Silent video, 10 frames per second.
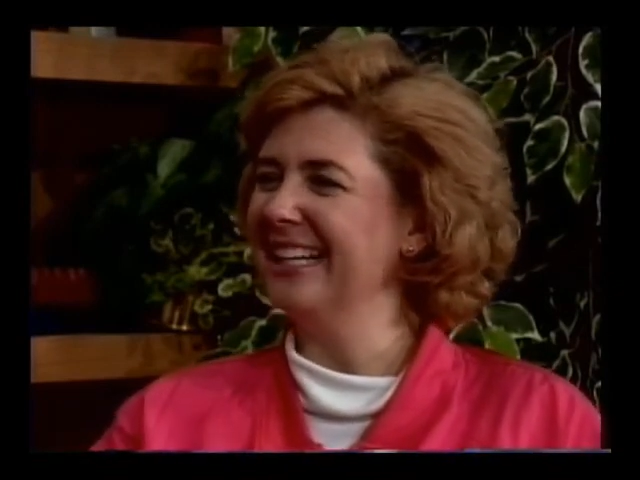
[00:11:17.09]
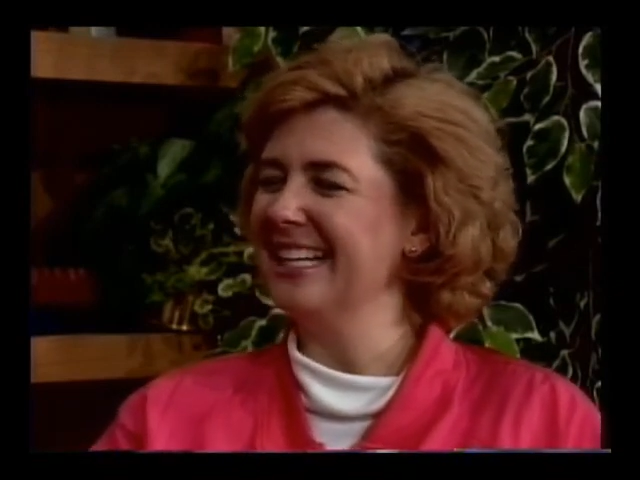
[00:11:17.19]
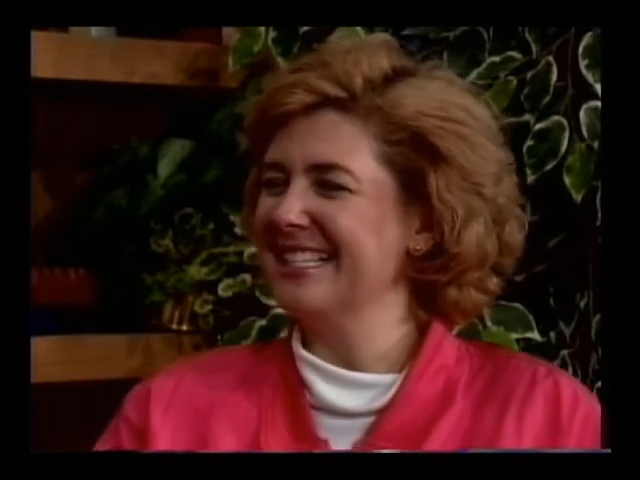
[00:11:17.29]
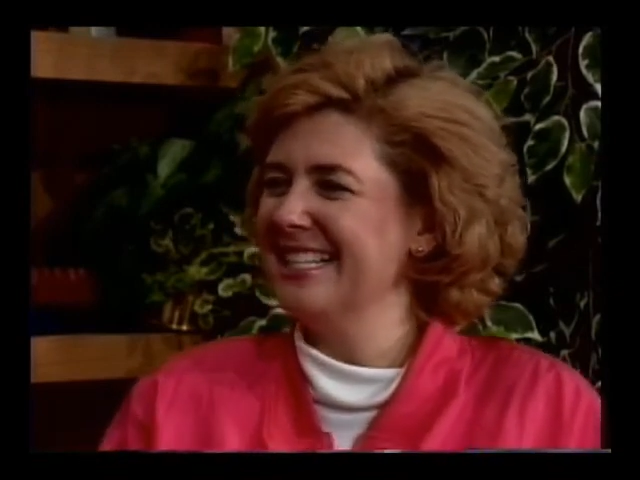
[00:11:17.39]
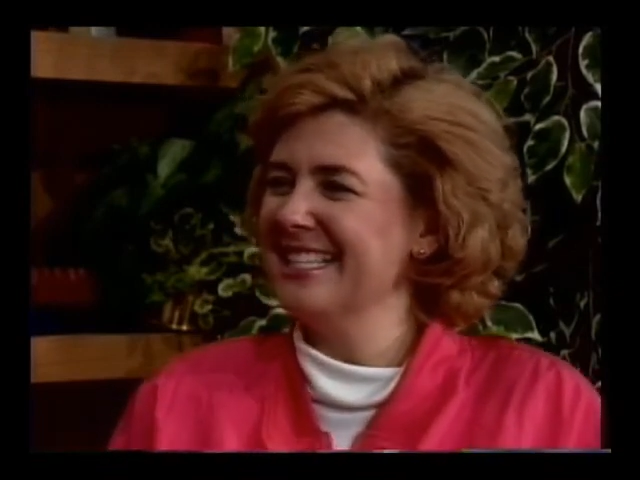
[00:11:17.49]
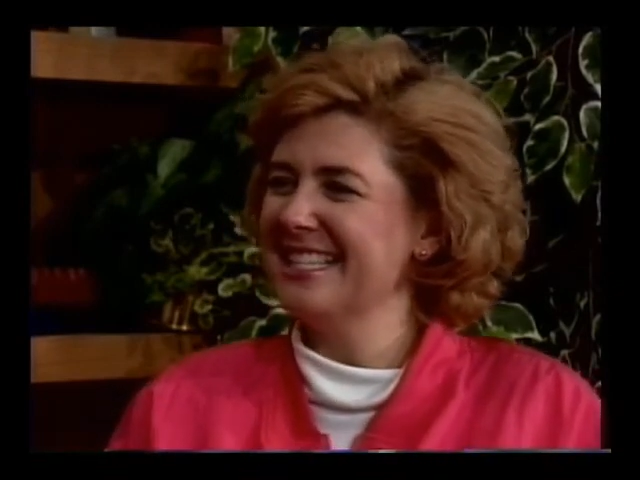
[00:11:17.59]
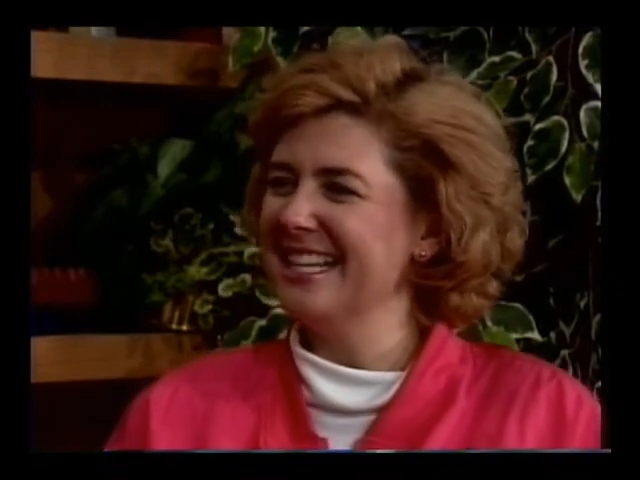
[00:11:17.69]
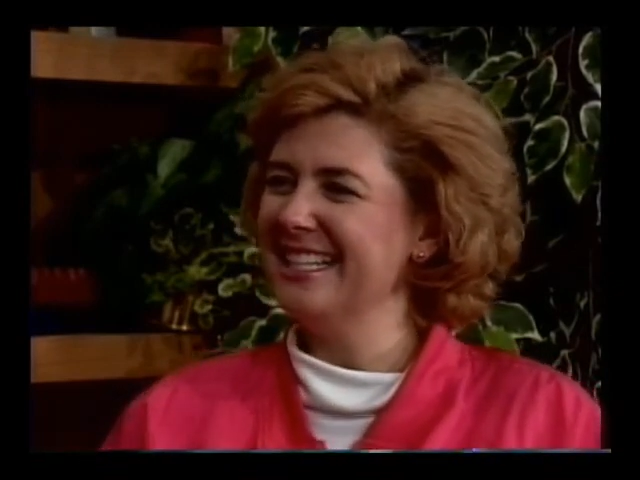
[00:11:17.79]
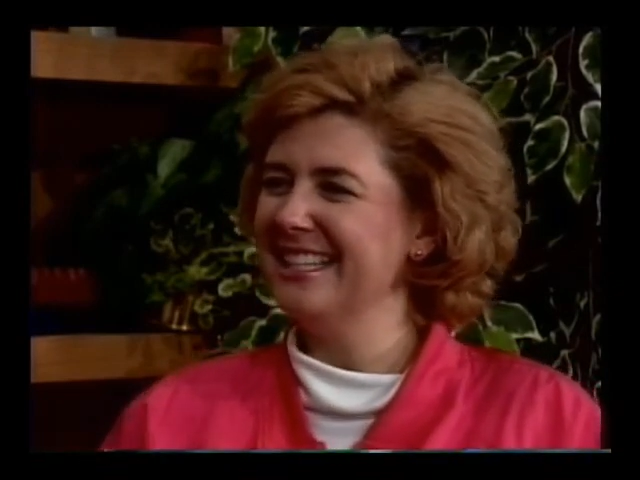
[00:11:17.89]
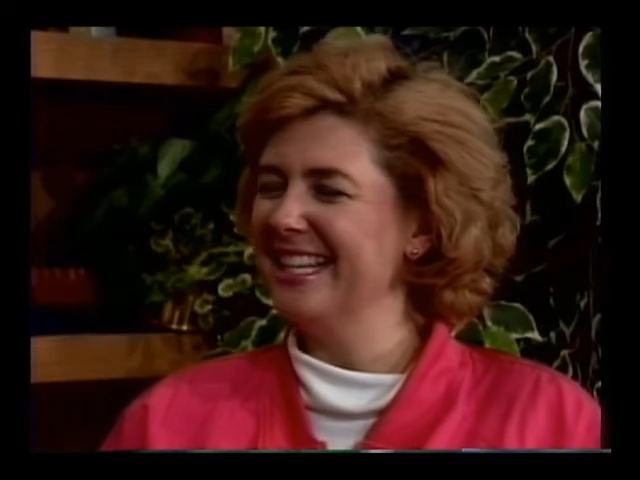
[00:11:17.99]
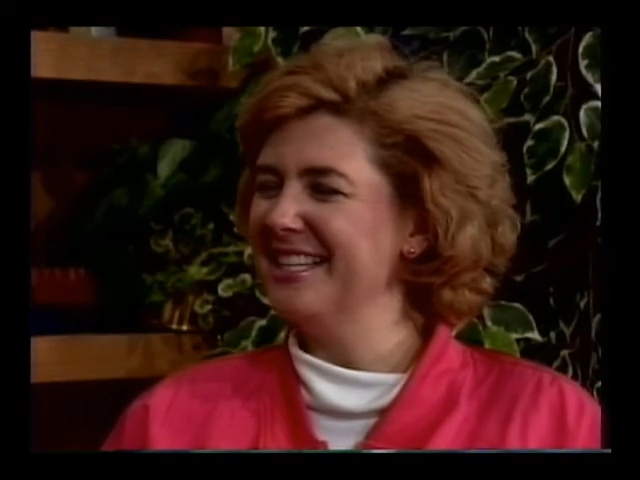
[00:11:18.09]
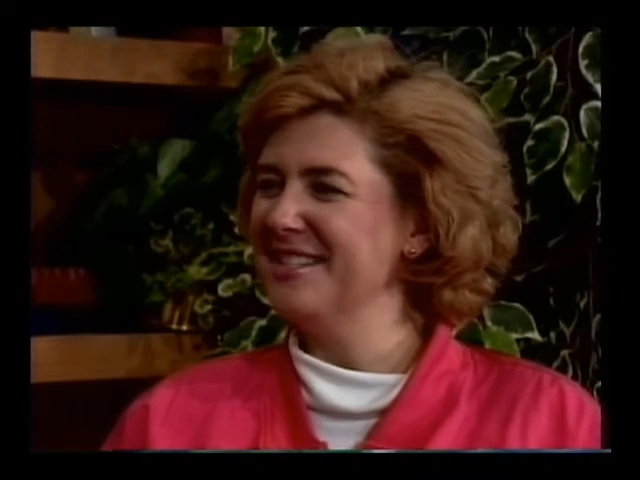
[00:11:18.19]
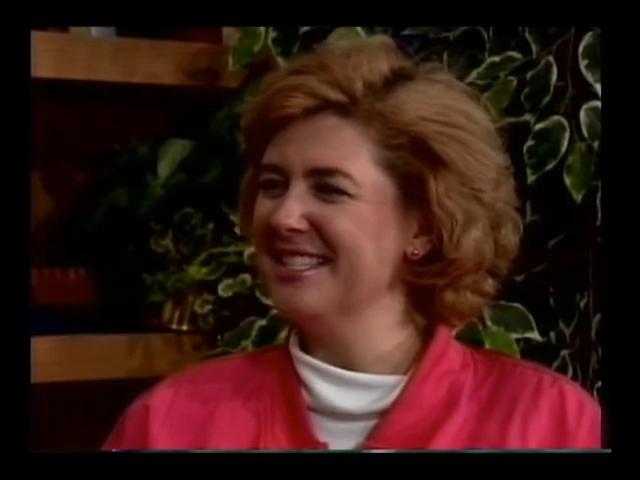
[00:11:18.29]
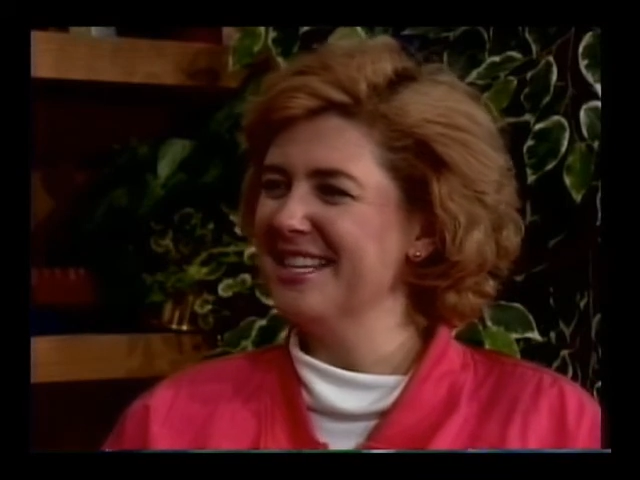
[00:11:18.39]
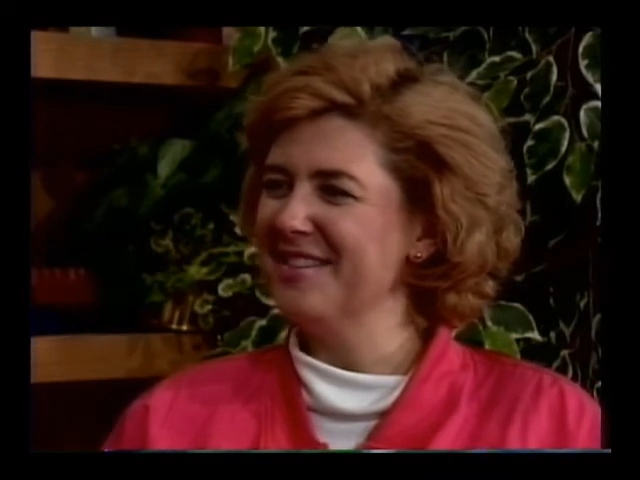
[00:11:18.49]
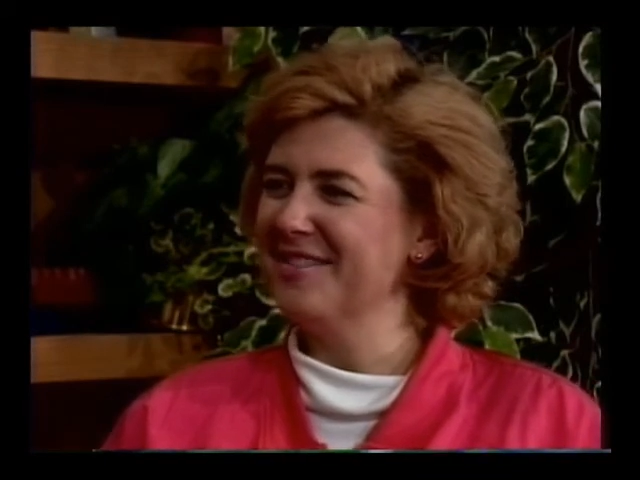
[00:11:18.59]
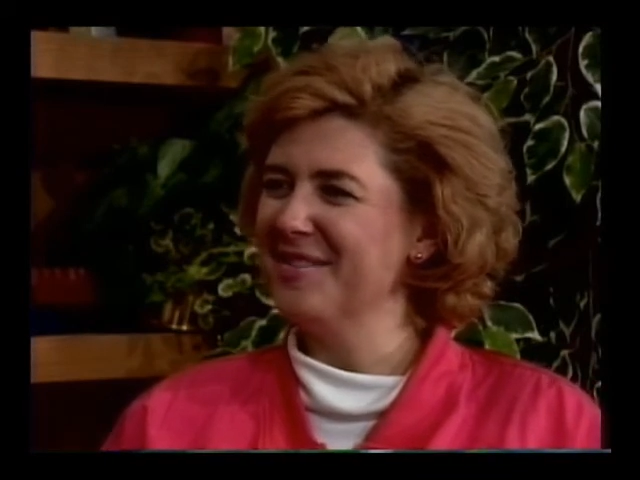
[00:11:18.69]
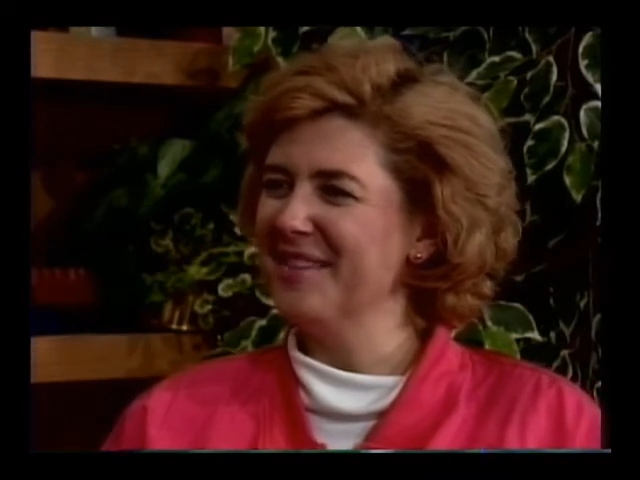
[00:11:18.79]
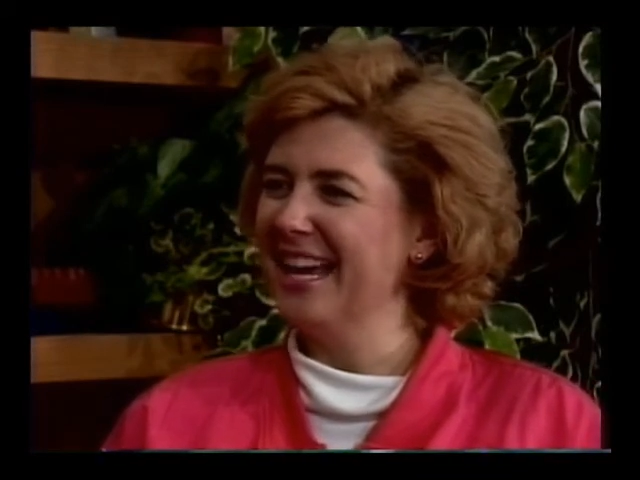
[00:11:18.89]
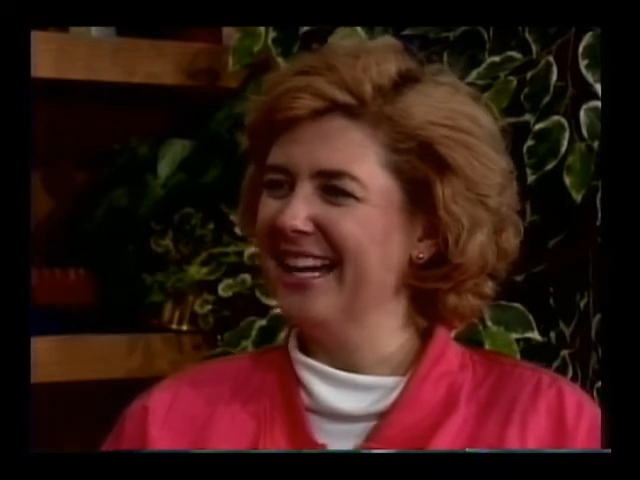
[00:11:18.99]
lessons that you see
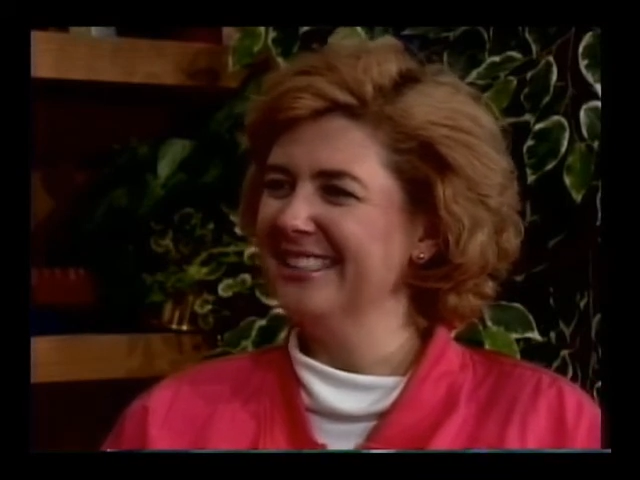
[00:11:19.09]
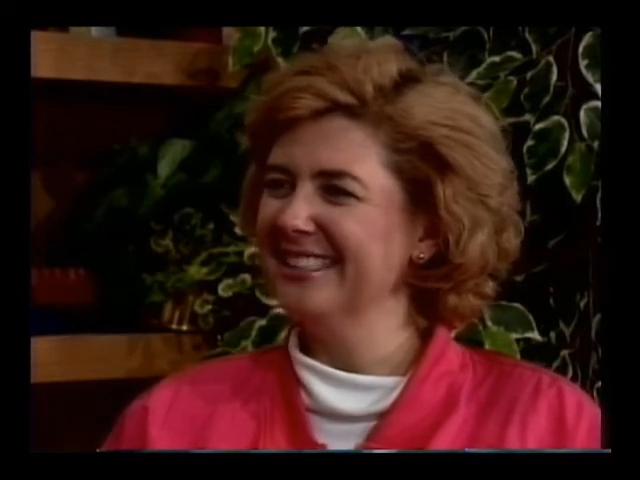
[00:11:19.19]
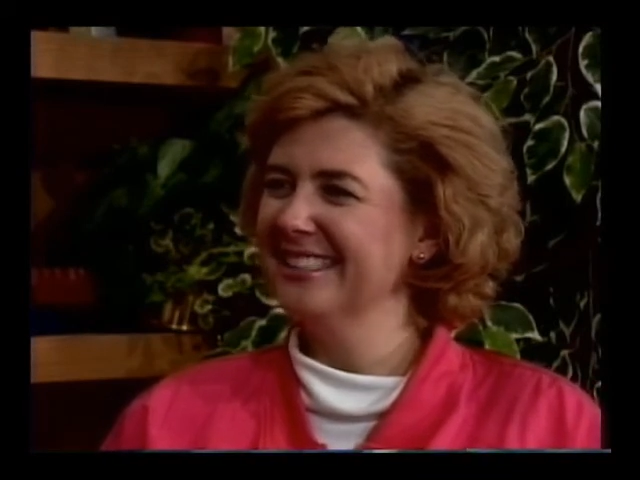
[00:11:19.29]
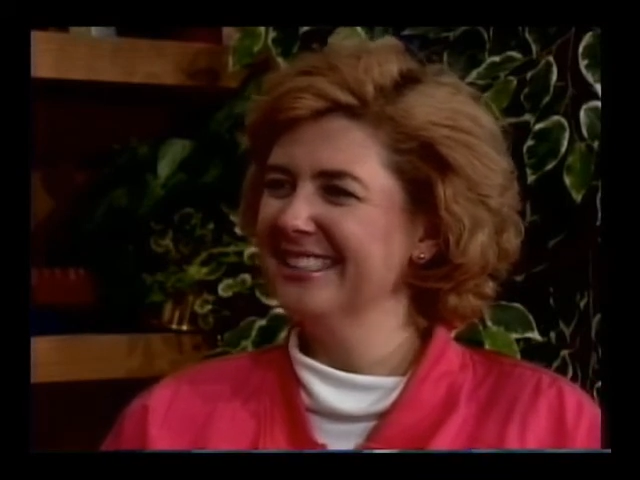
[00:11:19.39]
from that?